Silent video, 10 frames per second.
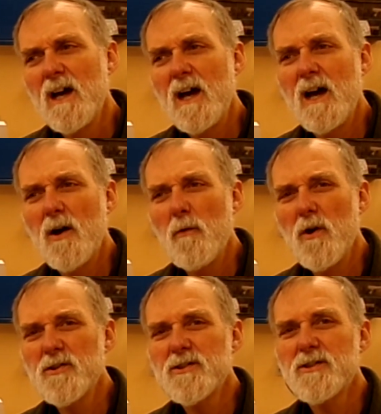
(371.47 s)

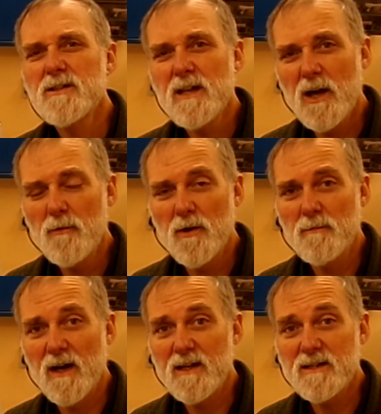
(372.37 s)
was slow, one
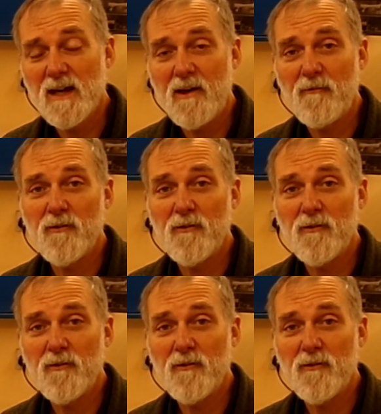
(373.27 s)
might say,